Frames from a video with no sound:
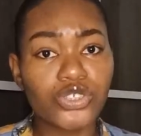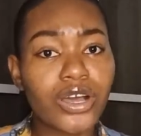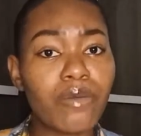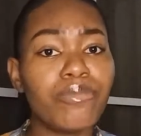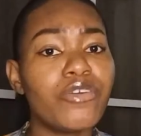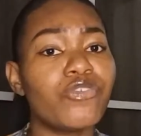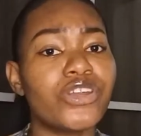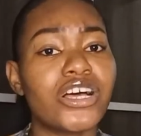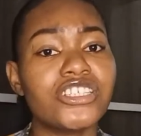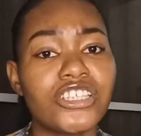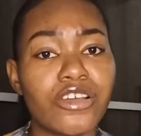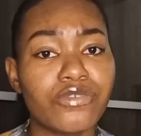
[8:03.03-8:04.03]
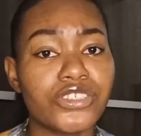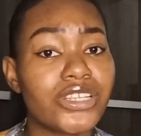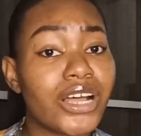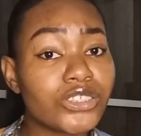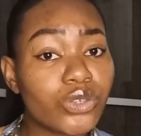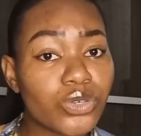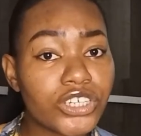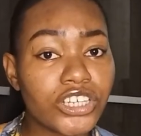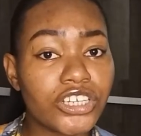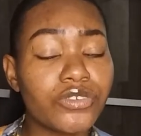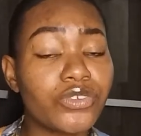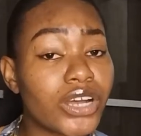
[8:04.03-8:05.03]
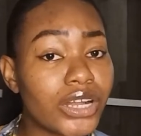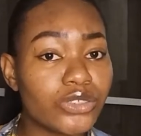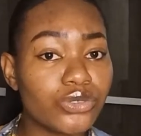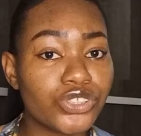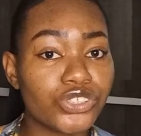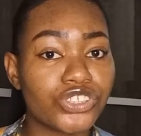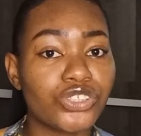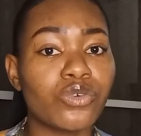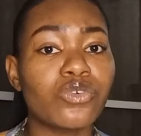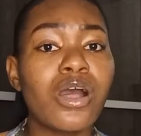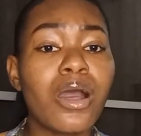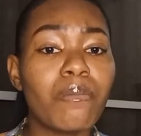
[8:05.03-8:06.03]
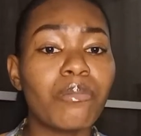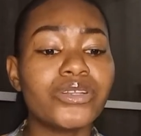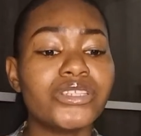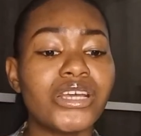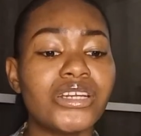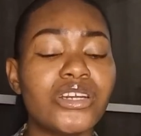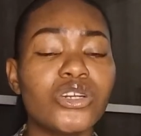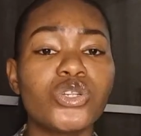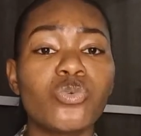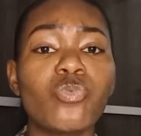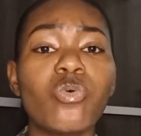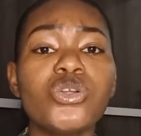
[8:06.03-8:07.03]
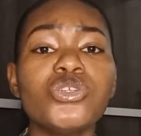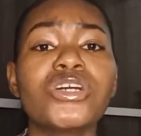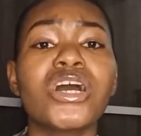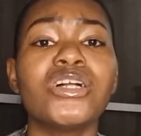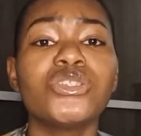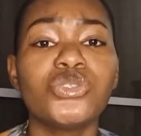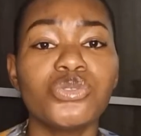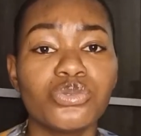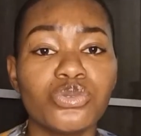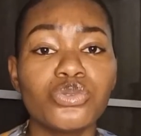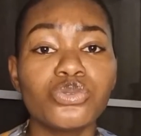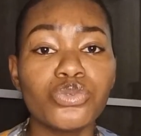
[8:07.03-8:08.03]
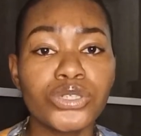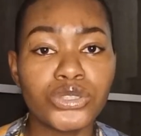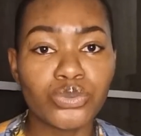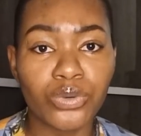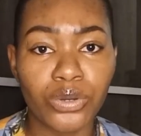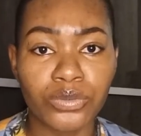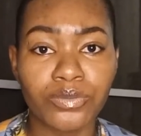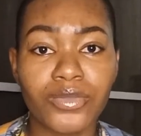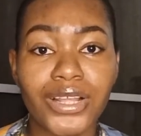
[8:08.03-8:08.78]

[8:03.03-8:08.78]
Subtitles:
You can pay for that service. That's okay if you can't do it yourself, but then the one you can do it well.